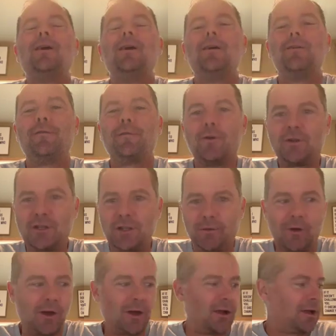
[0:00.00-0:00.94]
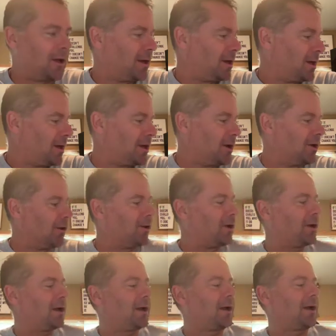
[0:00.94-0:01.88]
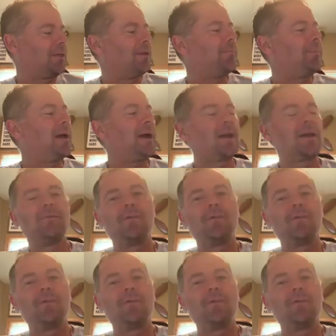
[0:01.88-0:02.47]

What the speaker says: First of all, on the back of